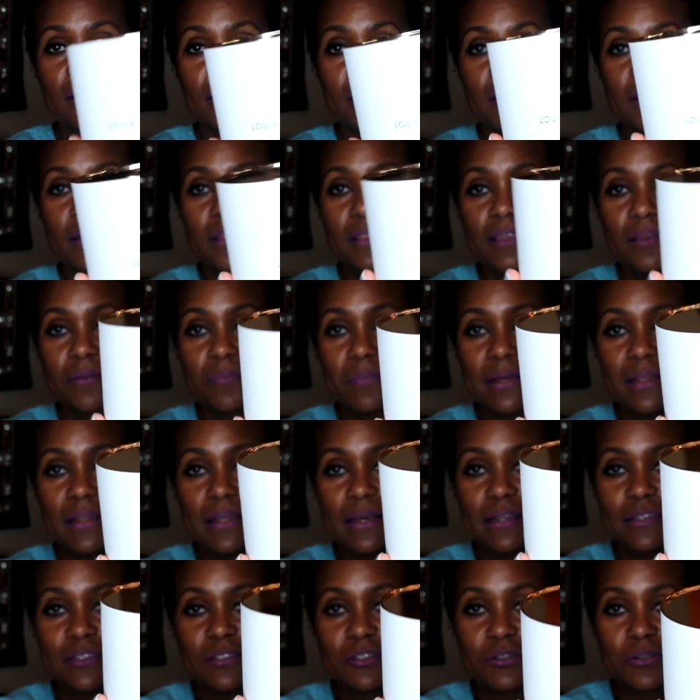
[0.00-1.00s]
I think my
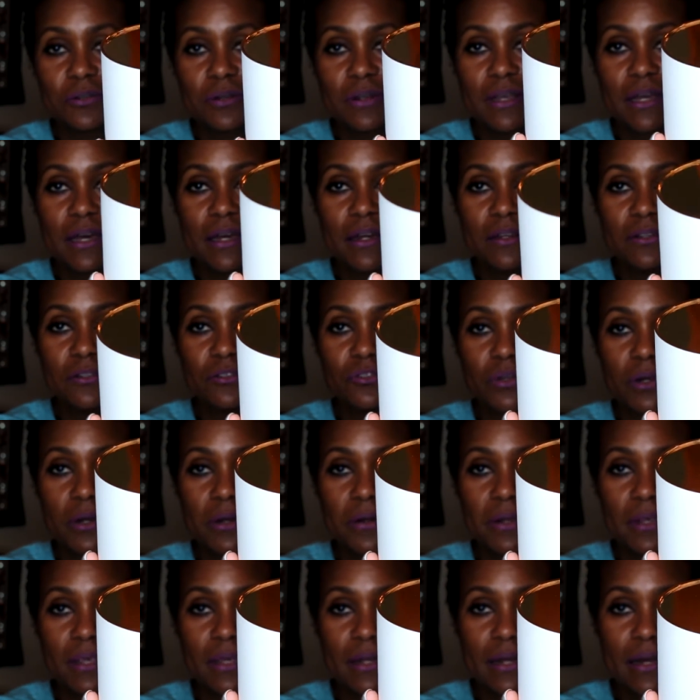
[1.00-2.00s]
lights are kind of
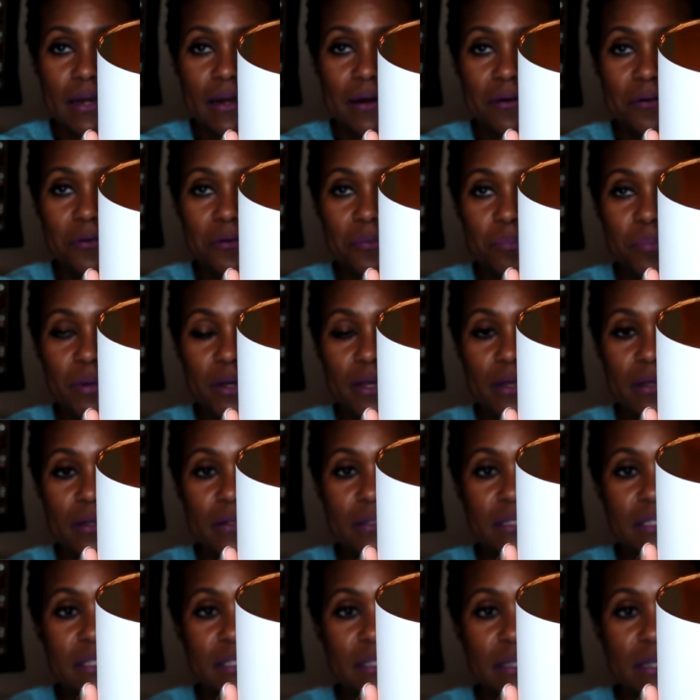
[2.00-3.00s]
drowning it out,
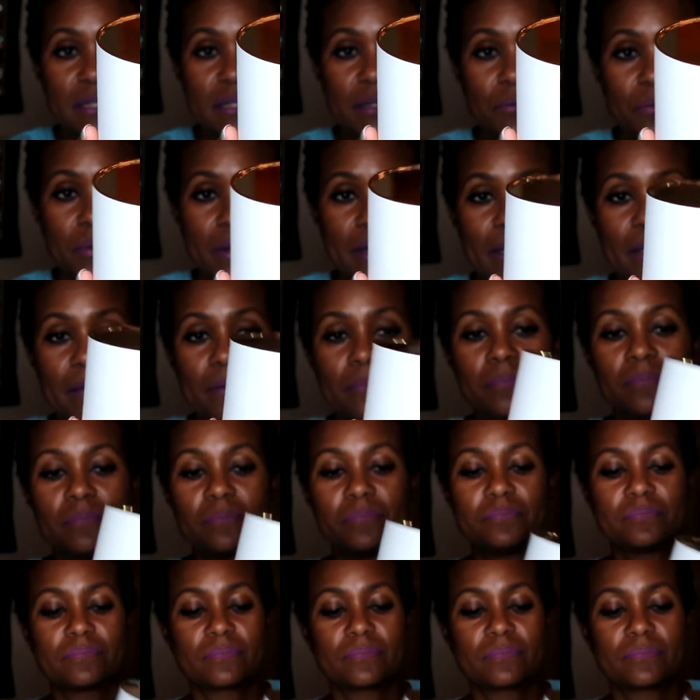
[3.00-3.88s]
but anyway.